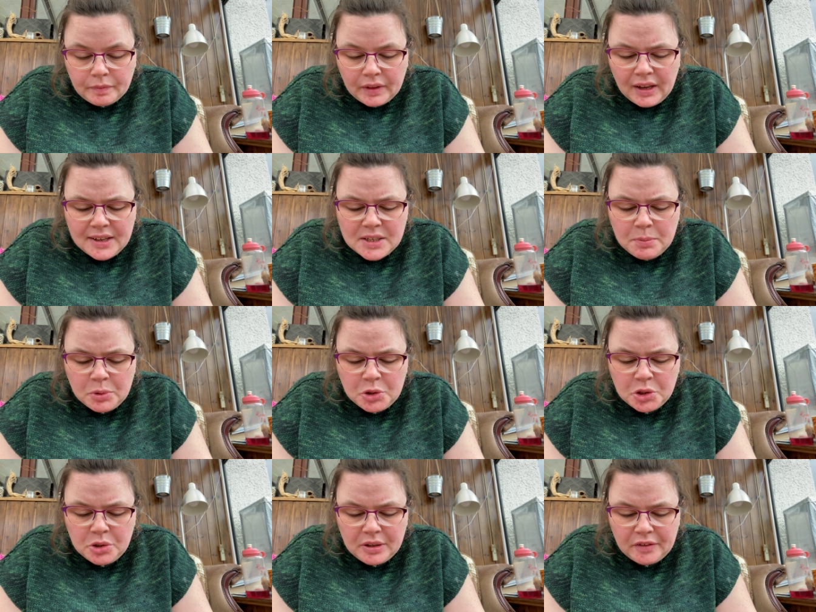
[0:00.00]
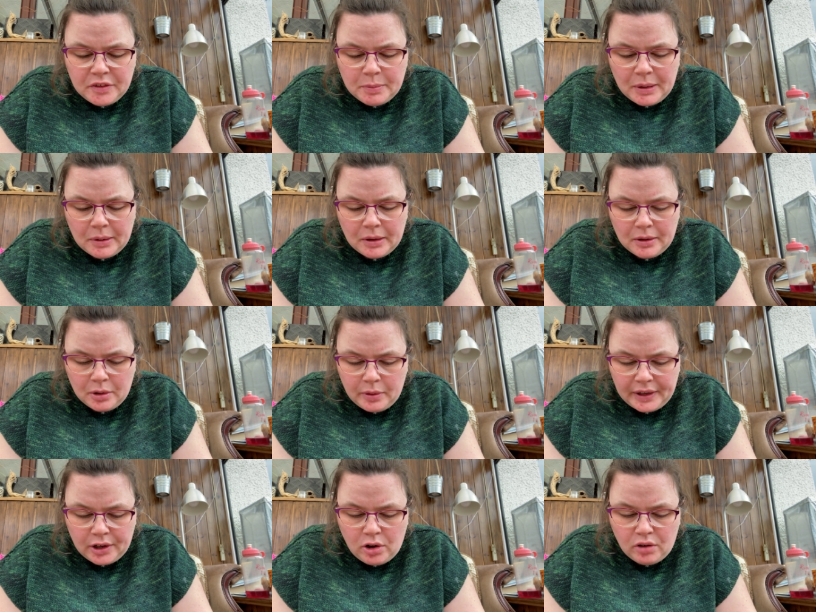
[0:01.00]
I suppose you do have to be
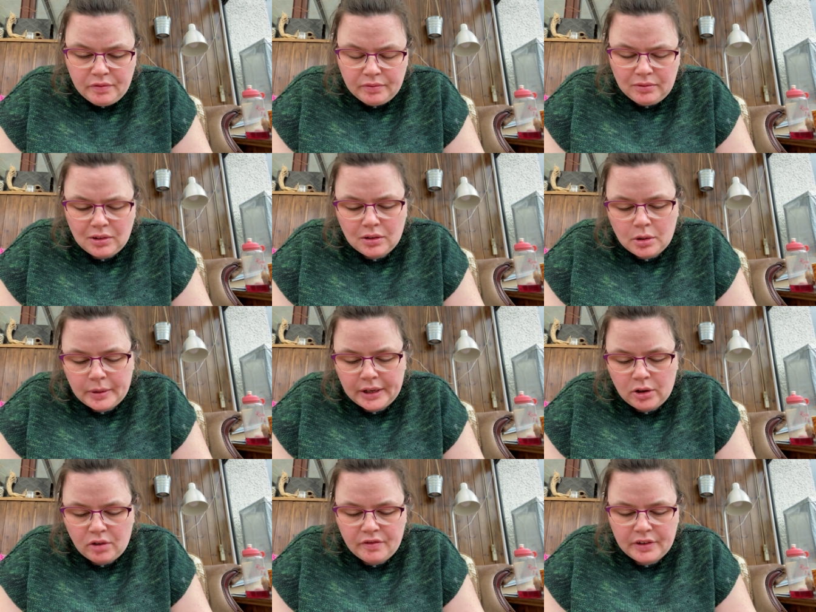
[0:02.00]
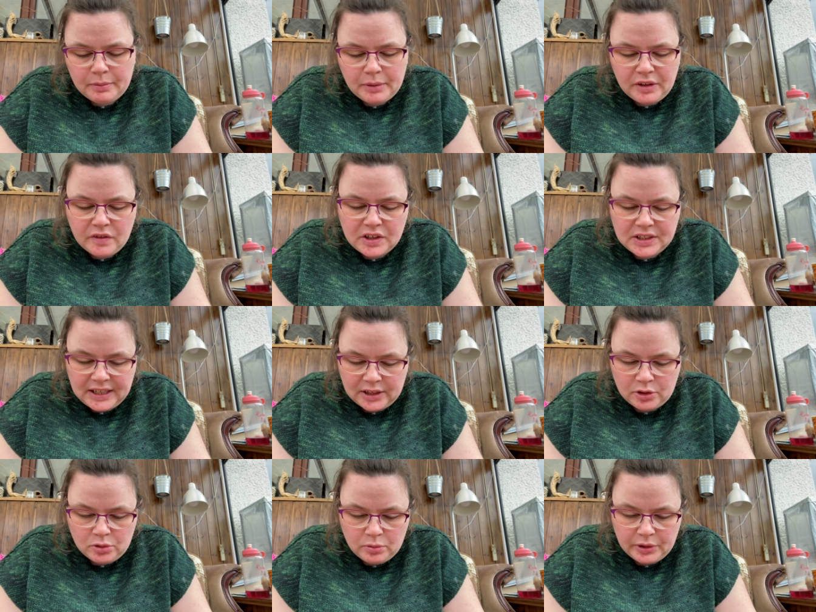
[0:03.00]
not quite confident, but you've got to kind of
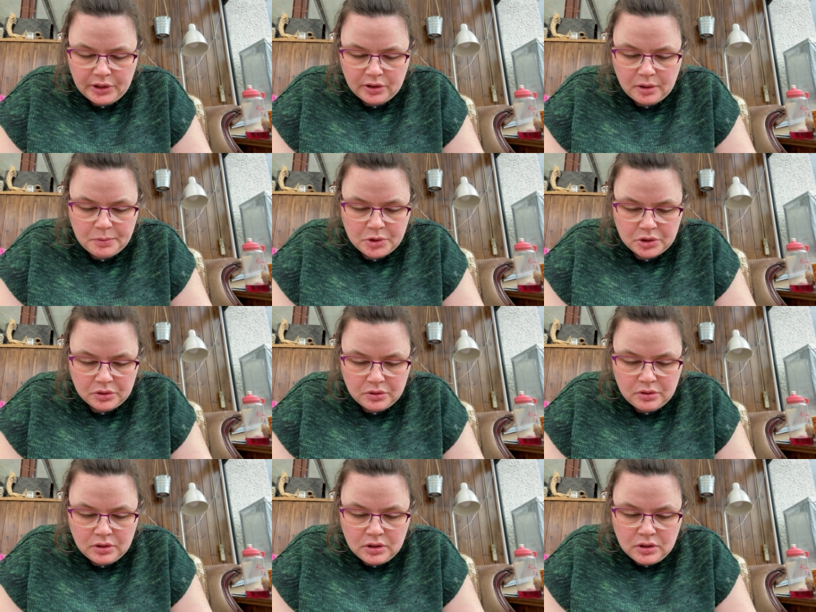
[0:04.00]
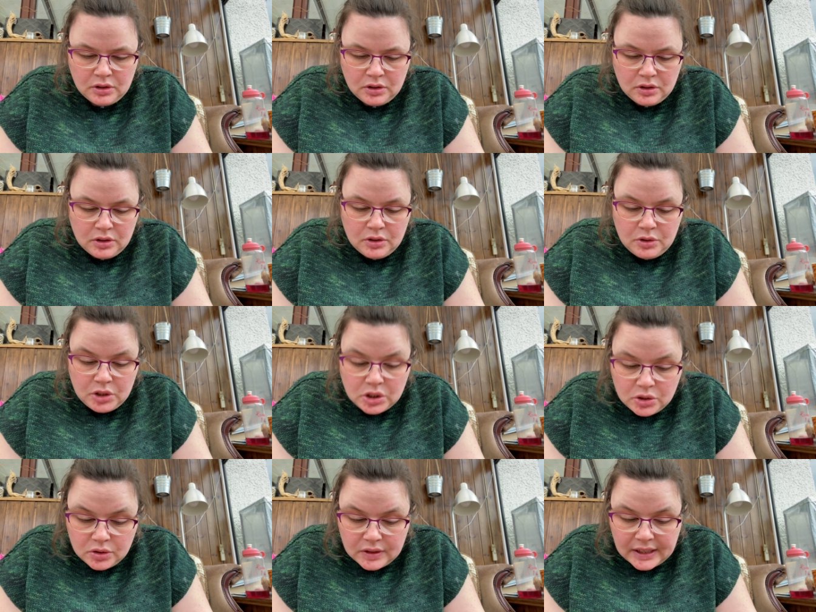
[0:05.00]
know what you're up to
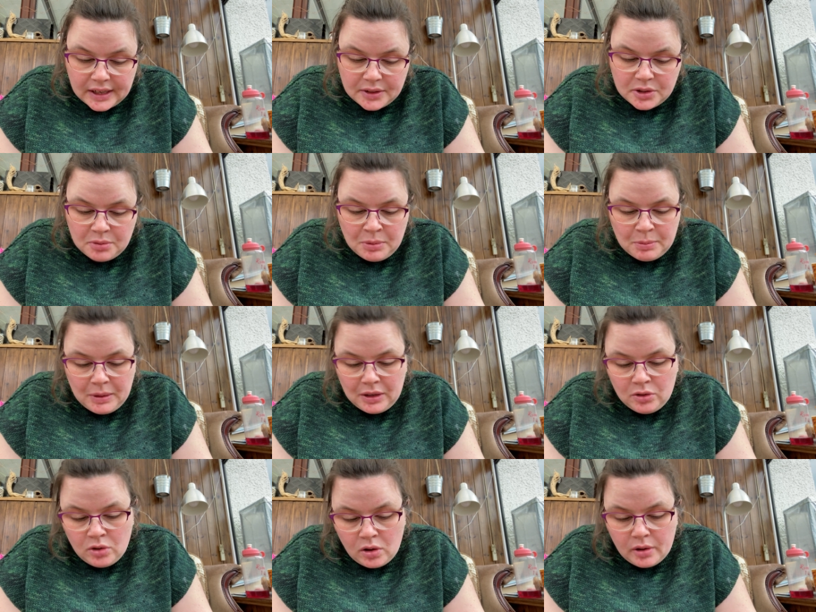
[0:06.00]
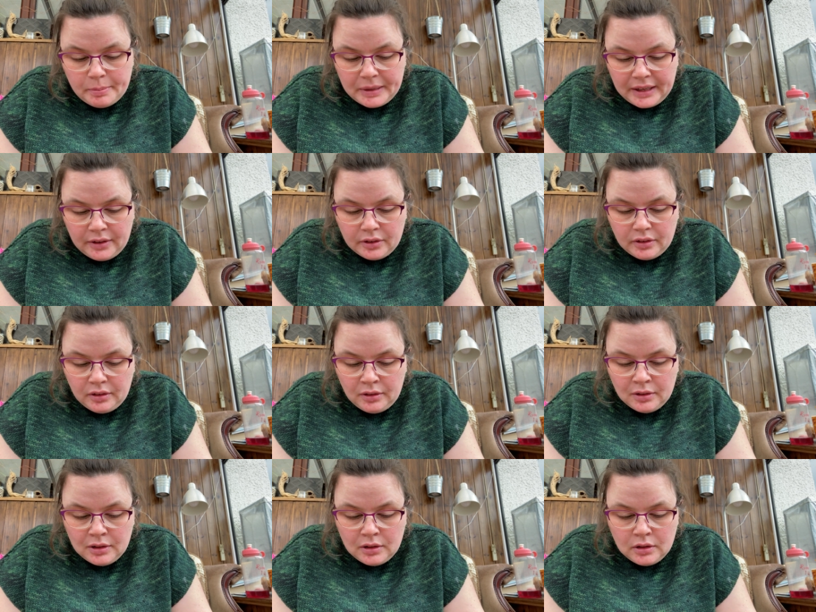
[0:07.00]
do that. So maybe not a beginner,
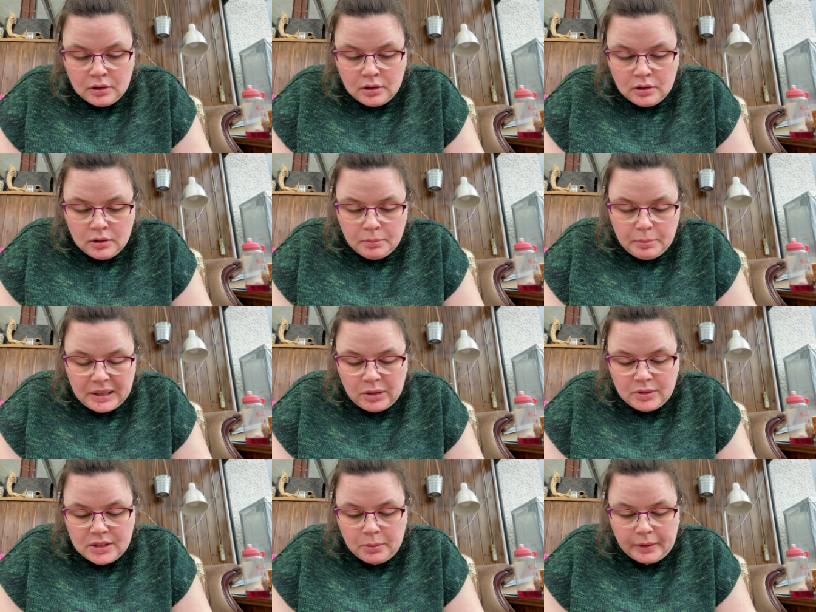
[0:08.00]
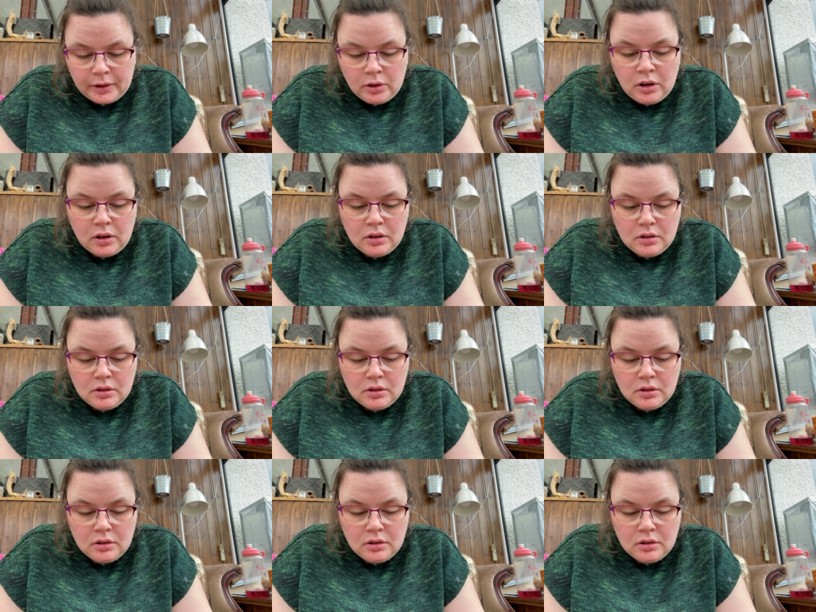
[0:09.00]
but I don't see why not.